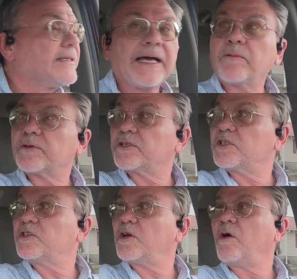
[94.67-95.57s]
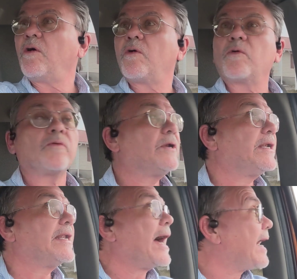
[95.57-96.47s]
that was so
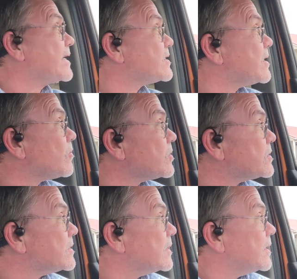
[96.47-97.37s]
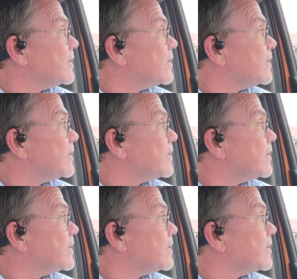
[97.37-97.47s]
nice. It was